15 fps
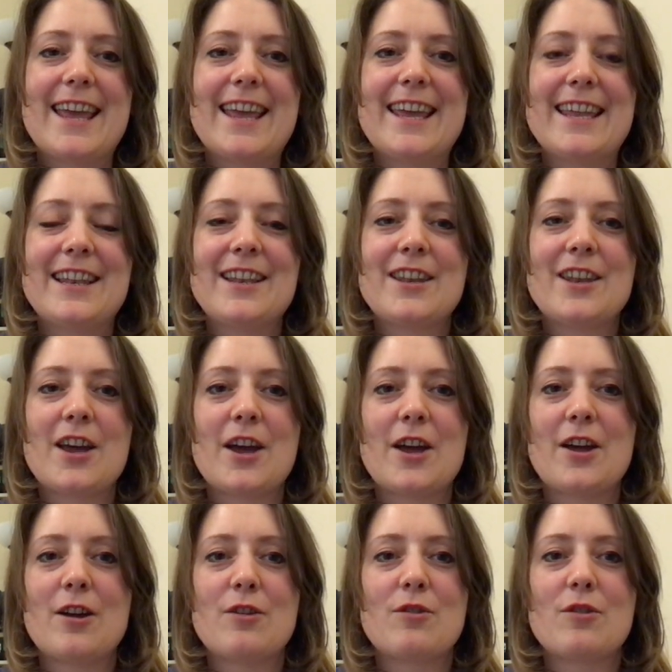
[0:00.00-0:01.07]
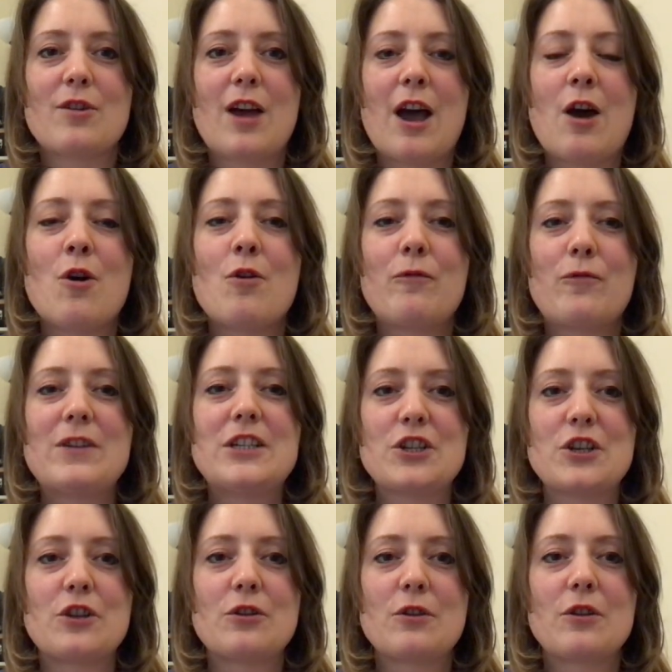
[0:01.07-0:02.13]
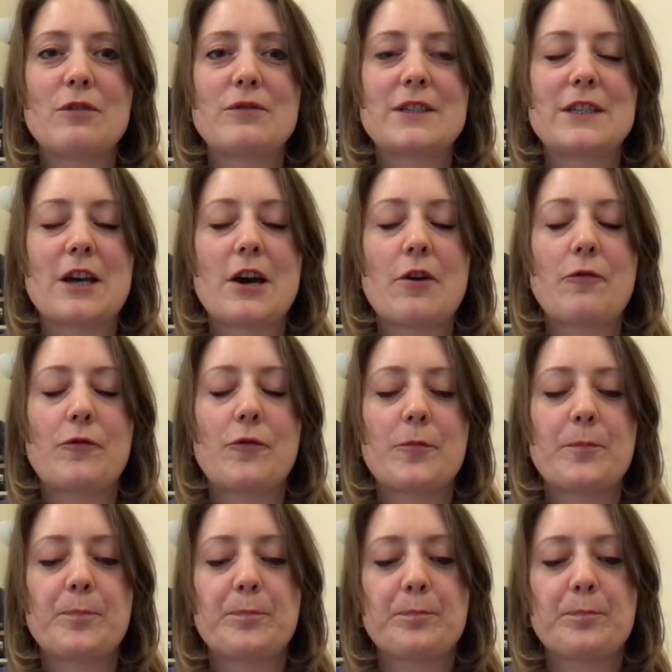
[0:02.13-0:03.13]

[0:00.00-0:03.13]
in our vision of stuff.